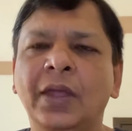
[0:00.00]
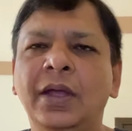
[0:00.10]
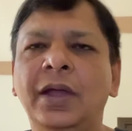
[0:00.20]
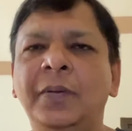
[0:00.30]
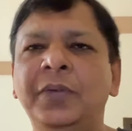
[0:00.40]

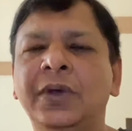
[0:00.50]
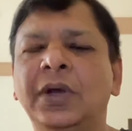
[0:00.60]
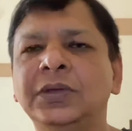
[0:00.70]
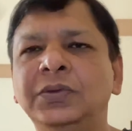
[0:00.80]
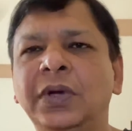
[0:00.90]
uh,
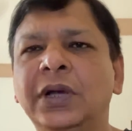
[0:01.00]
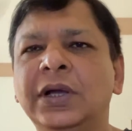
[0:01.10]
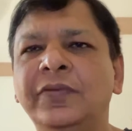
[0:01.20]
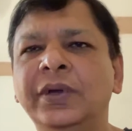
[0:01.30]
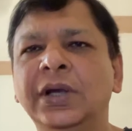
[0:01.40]
because you are
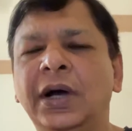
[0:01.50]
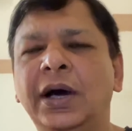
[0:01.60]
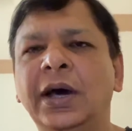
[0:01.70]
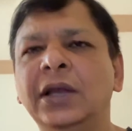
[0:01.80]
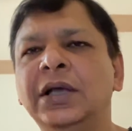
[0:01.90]
covering
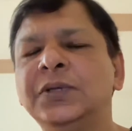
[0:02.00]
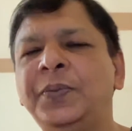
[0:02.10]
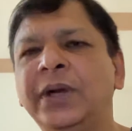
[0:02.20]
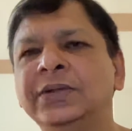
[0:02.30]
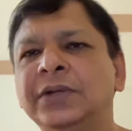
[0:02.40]
all
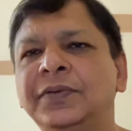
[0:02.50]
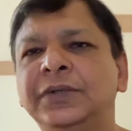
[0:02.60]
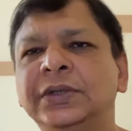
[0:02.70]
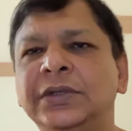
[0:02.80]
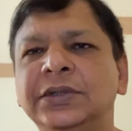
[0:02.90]
aspects of
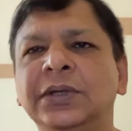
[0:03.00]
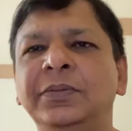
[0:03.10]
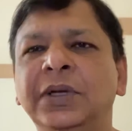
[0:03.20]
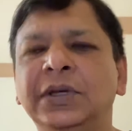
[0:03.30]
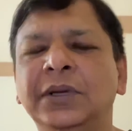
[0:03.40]
the
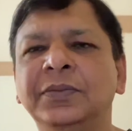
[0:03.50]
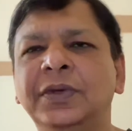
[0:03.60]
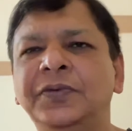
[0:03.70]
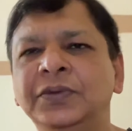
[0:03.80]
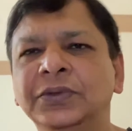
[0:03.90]
system in terms
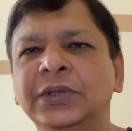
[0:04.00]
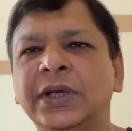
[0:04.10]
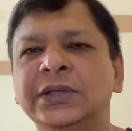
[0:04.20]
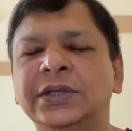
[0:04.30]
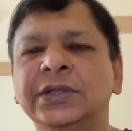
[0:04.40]
of use
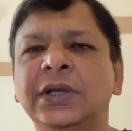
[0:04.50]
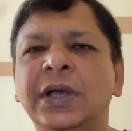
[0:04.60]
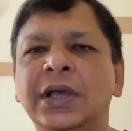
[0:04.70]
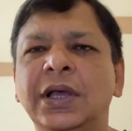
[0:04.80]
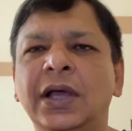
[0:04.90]
cases,
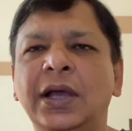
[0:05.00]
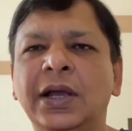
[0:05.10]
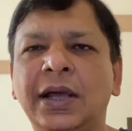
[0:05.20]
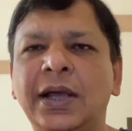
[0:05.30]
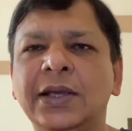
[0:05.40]
uh,
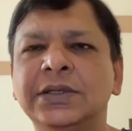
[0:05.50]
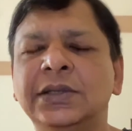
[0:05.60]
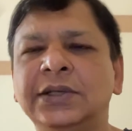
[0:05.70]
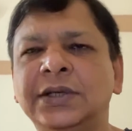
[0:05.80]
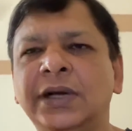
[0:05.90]
class,
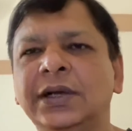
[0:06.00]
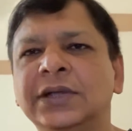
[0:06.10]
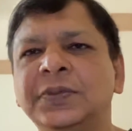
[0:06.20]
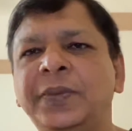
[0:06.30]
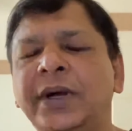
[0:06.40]
the static
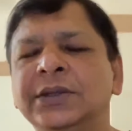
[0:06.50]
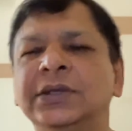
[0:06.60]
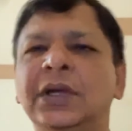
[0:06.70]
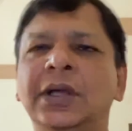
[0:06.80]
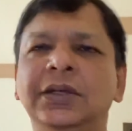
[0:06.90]
aspects,
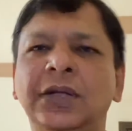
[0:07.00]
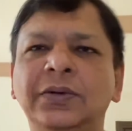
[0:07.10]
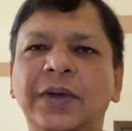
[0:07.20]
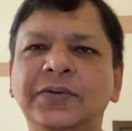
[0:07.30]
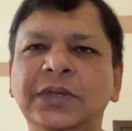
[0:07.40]
then you
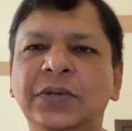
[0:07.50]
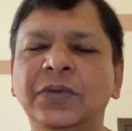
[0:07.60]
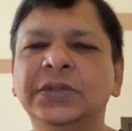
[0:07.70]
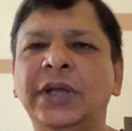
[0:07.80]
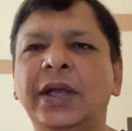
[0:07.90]
have
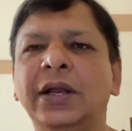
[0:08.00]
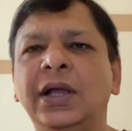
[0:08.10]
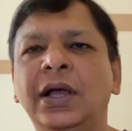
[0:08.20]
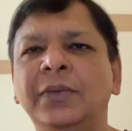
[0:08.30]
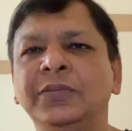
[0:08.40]
sequence
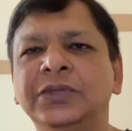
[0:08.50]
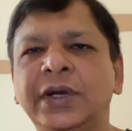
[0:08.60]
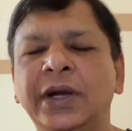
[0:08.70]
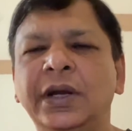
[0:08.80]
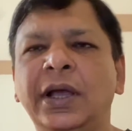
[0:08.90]
diagram,
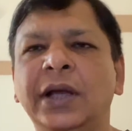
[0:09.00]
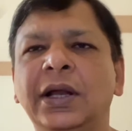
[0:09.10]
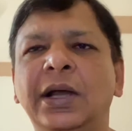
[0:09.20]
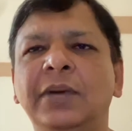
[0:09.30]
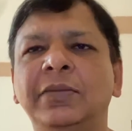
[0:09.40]
state
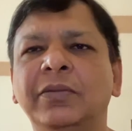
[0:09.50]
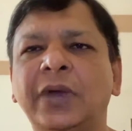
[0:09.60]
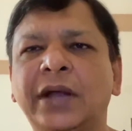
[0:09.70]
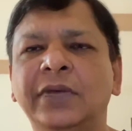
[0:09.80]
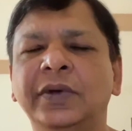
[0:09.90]
diagram,
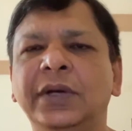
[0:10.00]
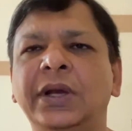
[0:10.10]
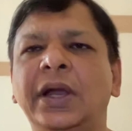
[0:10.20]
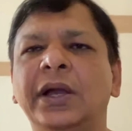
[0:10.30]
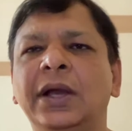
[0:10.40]
activity
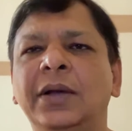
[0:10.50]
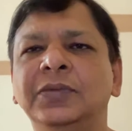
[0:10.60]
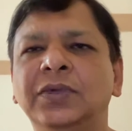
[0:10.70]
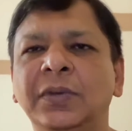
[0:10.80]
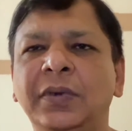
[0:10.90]
diagram,
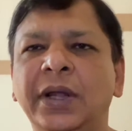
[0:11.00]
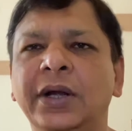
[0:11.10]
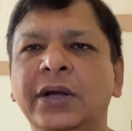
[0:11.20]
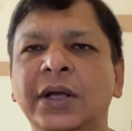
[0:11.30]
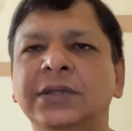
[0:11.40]
swim
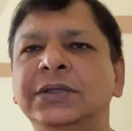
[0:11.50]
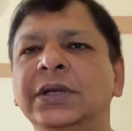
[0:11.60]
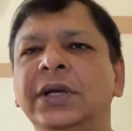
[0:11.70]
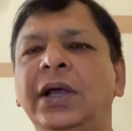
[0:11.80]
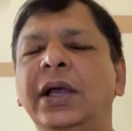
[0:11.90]
lane,
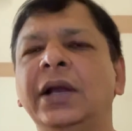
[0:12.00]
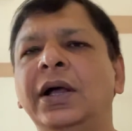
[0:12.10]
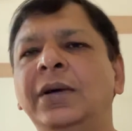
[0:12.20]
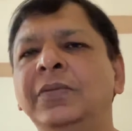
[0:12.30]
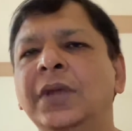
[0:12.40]
transition
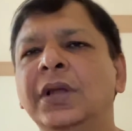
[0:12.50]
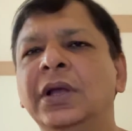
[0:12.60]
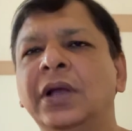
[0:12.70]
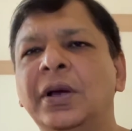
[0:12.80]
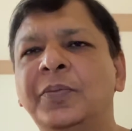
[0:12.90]
diagram,
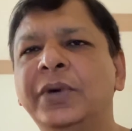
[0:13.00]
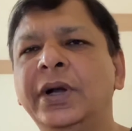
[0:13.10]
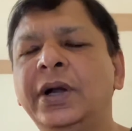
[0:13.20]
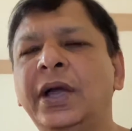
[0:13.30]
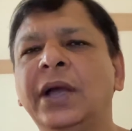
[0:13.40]

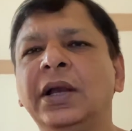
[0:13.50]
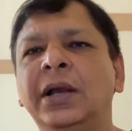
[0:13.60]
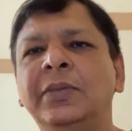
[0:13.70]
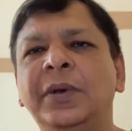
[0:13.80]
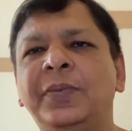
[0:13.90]
component
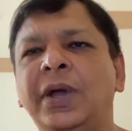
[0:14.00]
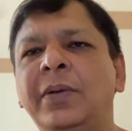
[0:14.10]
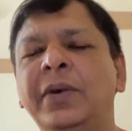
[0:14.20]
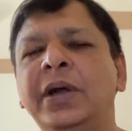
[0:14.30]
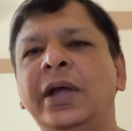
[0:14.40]
diagram,
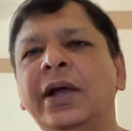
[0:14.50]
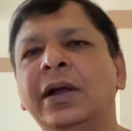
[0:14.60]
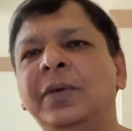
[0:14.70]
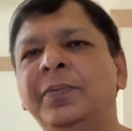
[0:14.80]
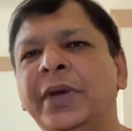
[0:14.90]
deployment
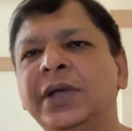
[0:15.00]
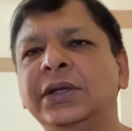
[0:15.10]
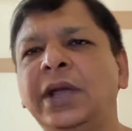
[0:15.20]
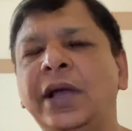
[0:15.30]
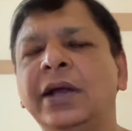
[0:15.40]
diagram,
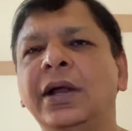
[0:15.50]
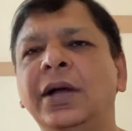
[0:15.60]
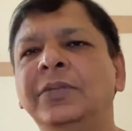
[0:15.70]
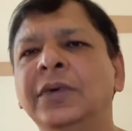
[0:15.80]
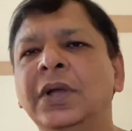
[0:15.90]
package
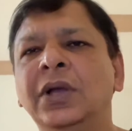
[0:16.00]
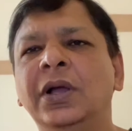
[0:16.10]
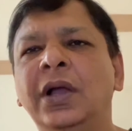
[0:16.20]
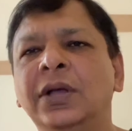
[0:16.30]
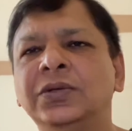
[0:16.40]
diagram.
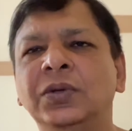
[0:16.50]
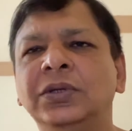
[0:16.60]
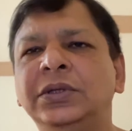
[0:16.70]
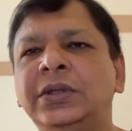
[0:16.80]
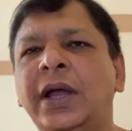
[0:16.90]
Uh, so
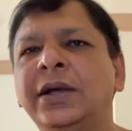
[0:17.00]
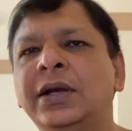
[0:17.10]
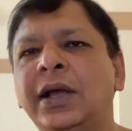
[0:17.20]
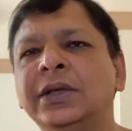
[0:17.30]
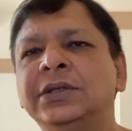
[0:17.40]

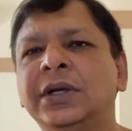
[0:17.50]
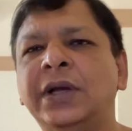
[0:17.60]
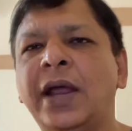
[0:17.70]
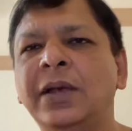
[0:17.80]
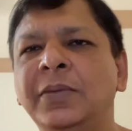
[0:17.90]
that is the
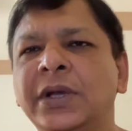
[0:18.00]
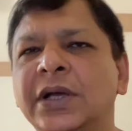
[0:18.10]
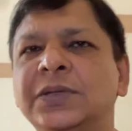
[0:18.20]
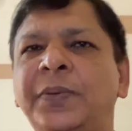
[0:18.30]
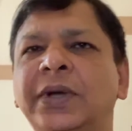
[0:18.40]
dynamic
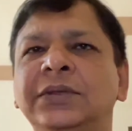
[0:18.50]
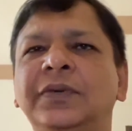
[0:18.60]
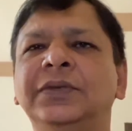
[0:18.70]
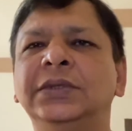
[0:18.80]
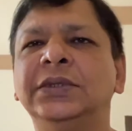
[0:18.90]
aspects
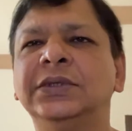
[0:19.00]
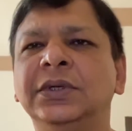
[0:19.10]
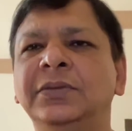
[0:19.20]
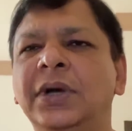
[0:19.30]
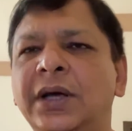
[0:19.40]
of the
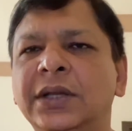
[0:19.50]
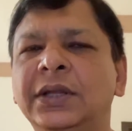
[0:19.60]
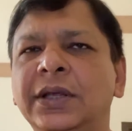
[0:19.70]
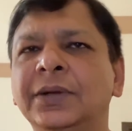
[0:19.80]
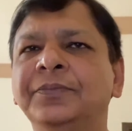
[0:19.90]
system are
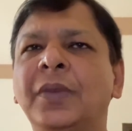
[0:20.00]
there.